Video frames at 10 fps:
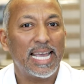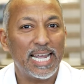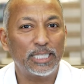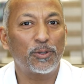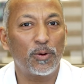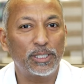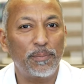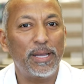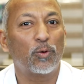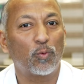it's going to
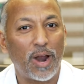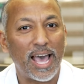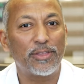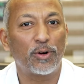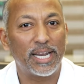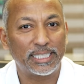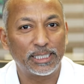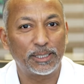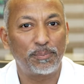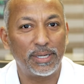be rather
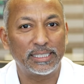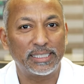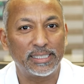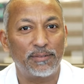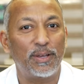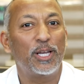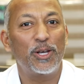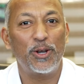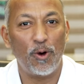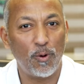expensive
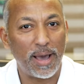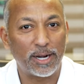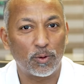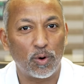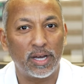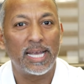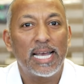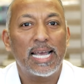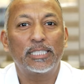no matter what,